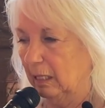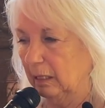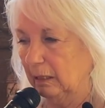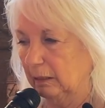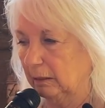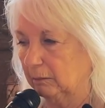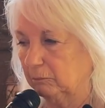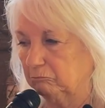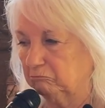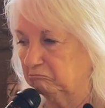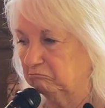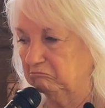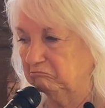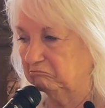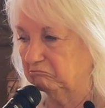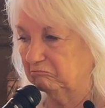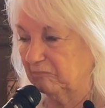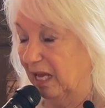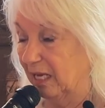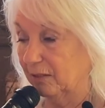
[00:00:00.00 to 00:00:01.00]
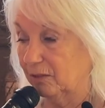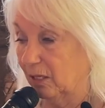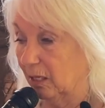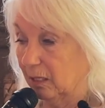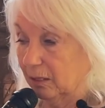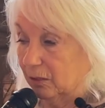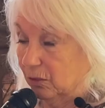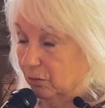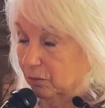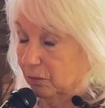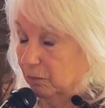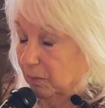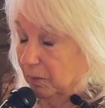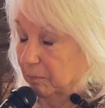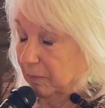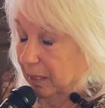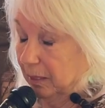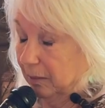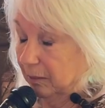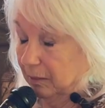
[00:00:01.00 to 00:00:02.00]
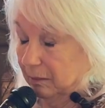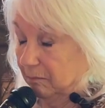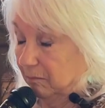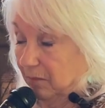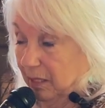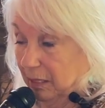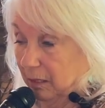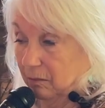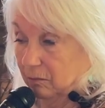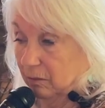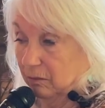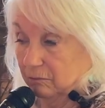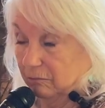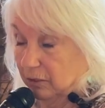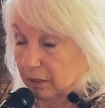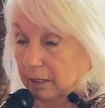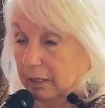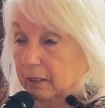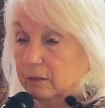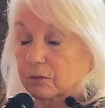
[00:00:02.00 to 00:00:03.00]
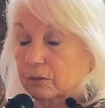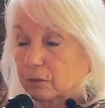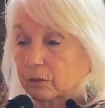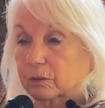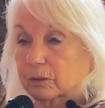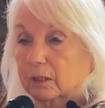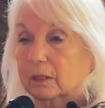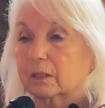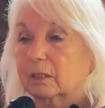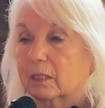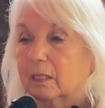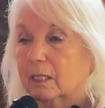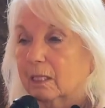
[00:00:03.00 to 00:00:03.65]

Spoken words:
I talked to them about it, and they don't relate to it.